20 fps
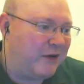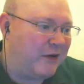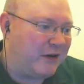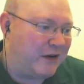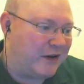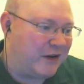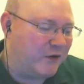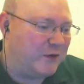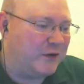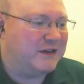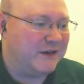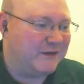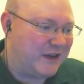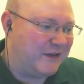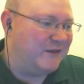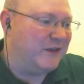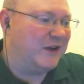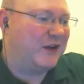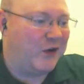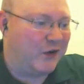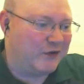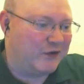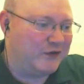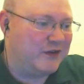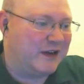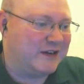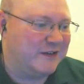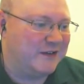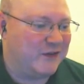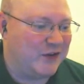government have given a
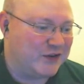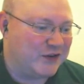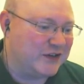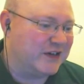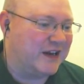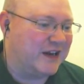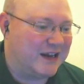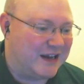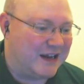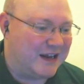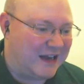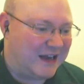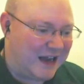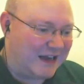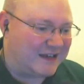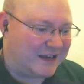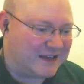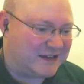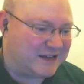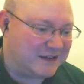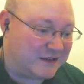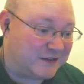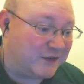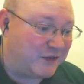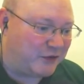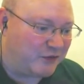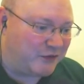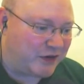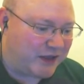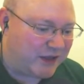contract to Virgin Galactic, is the
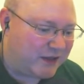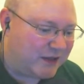story,